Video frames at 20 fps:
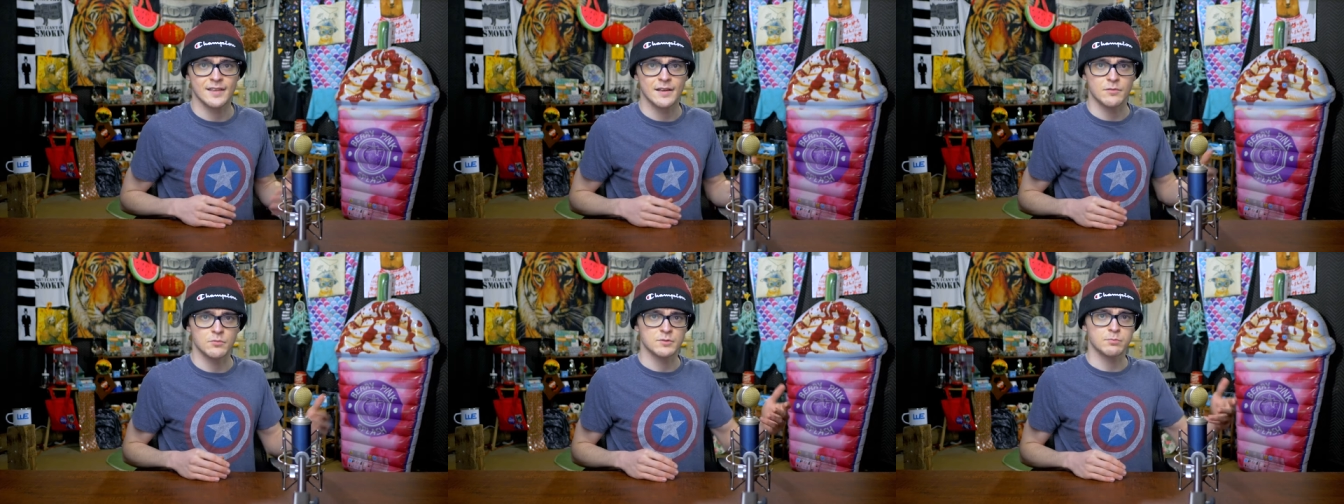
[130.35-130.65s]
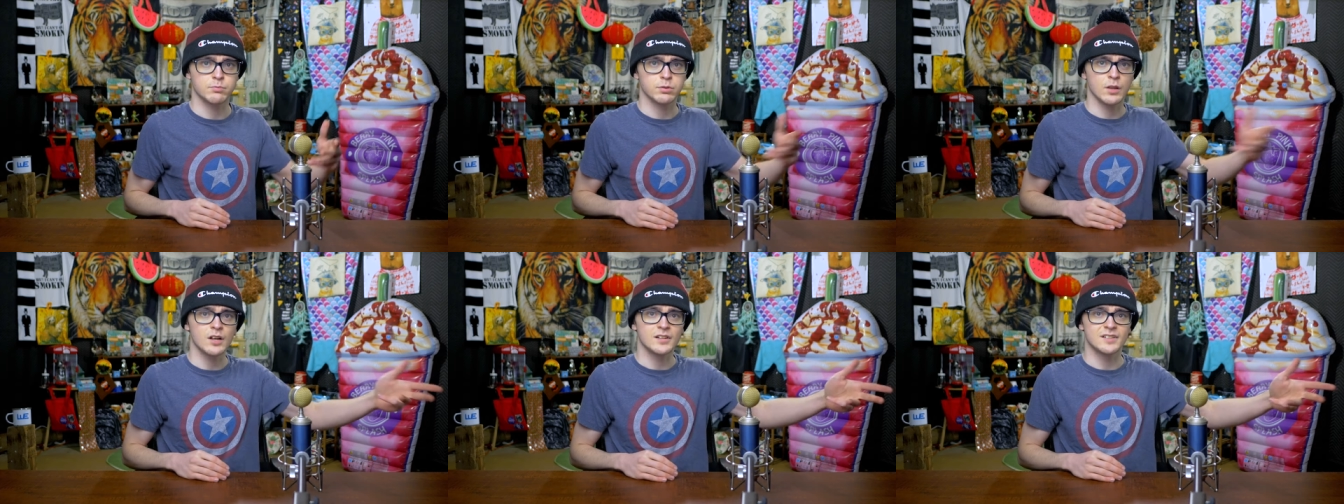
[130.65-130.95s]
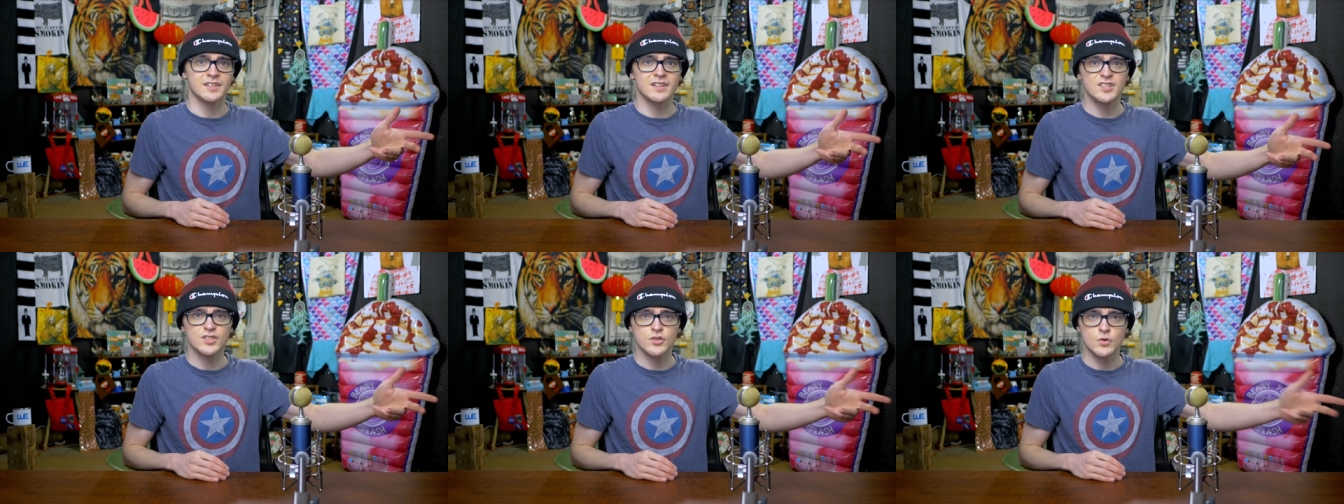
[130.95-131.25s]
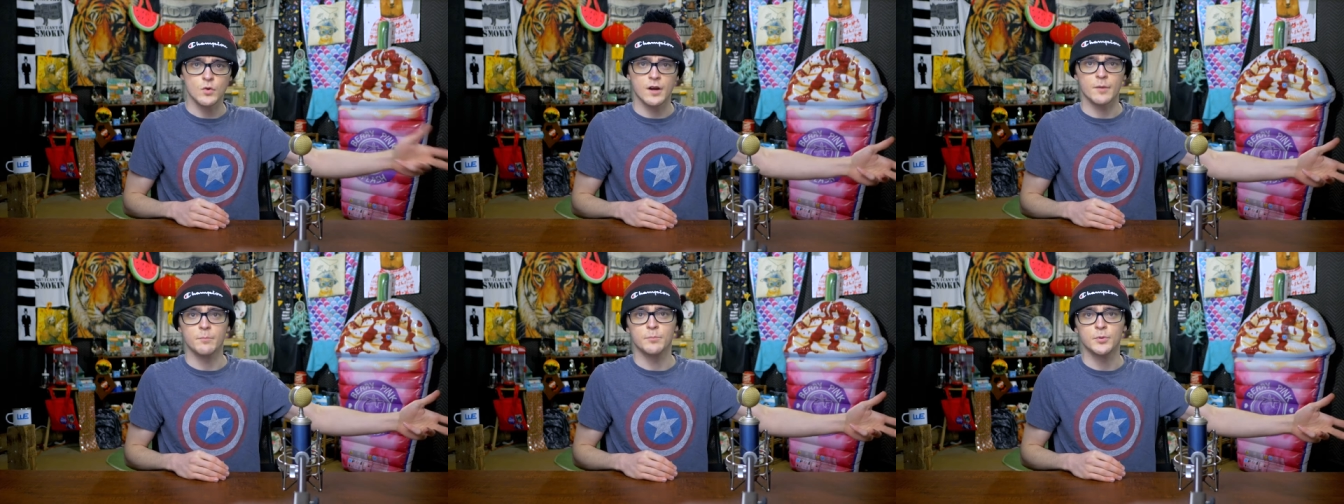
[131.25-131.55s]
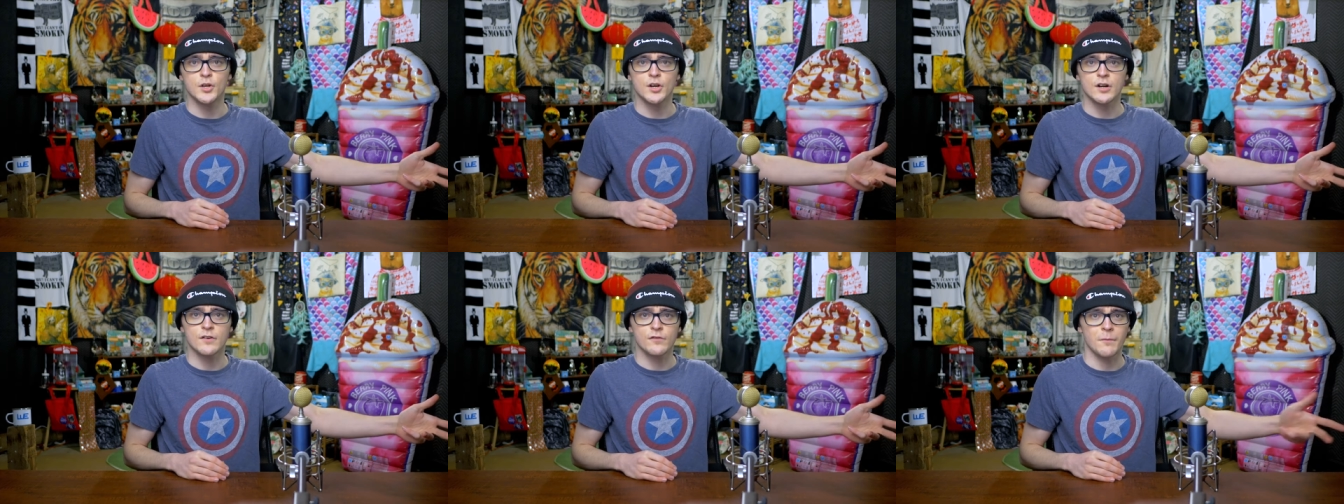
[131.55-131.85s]
was plugged into a
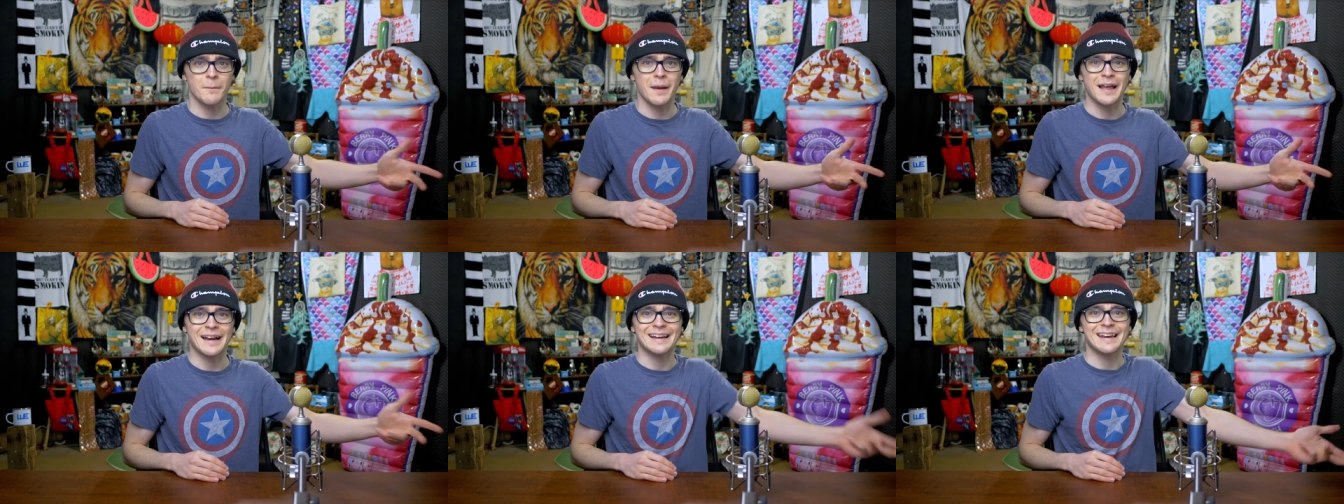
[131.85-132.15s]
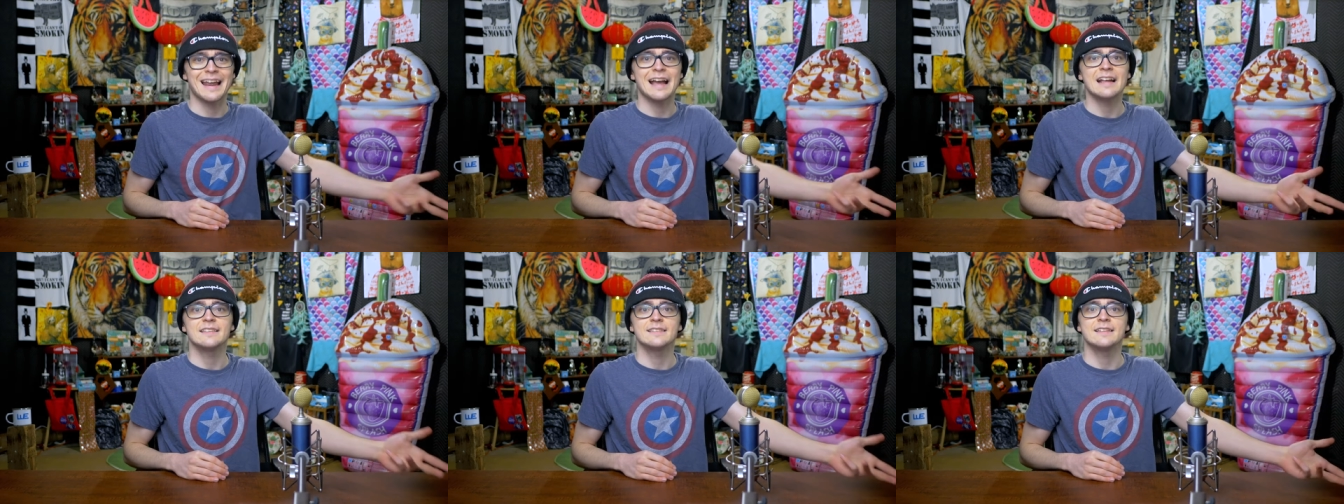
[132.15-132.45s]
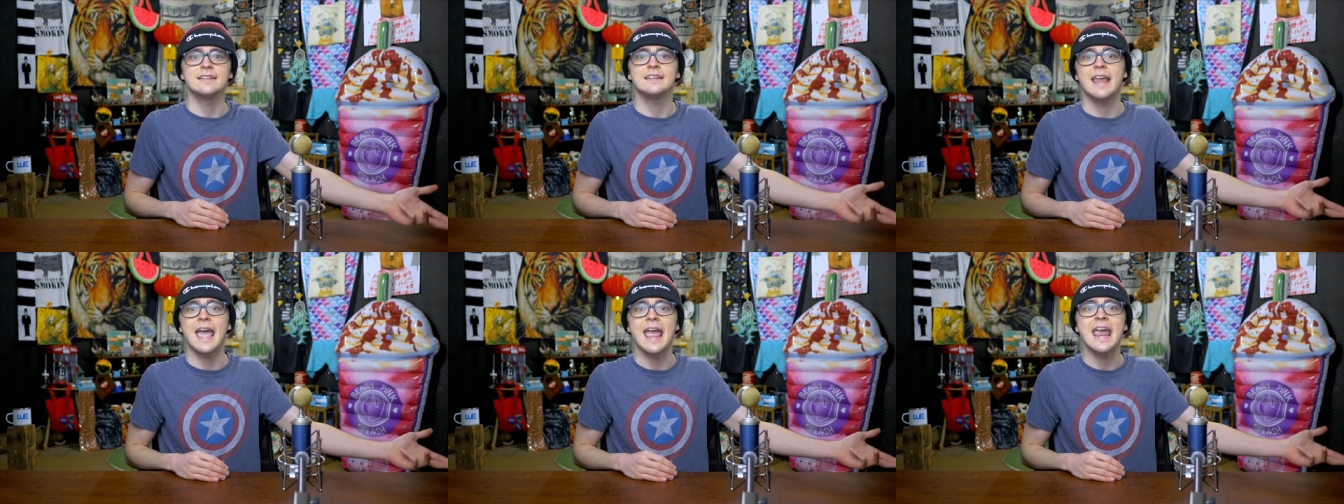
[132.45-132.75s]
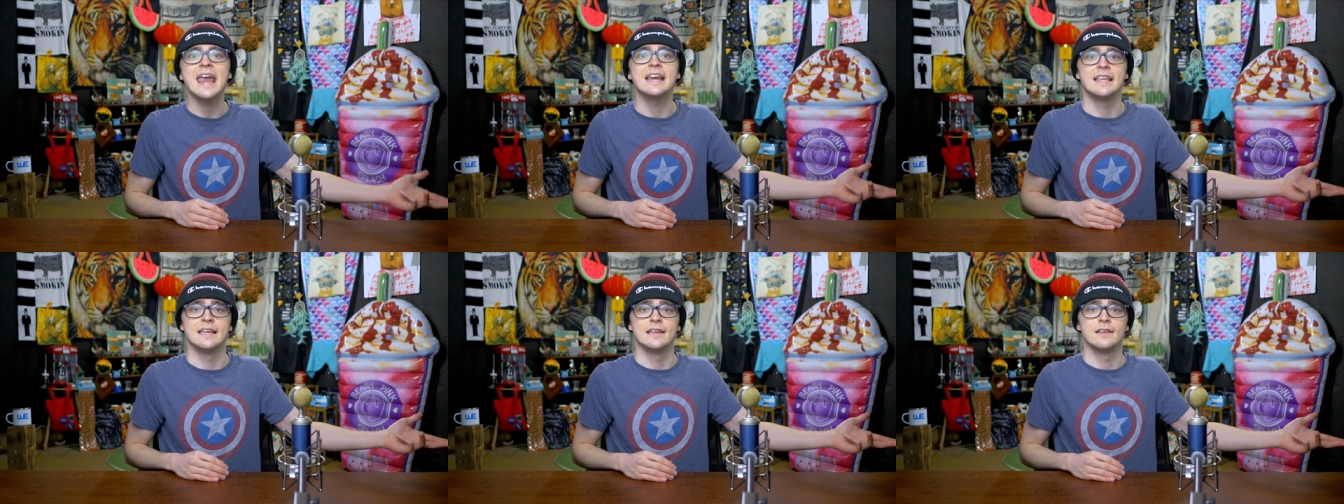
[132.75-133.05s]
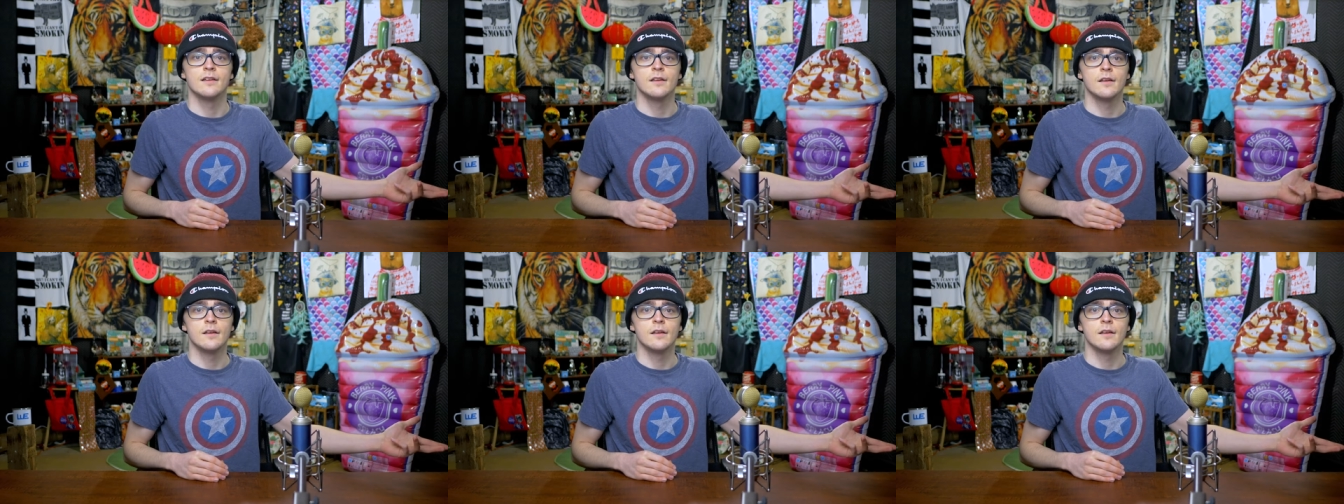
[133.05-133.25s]
computer from like 1980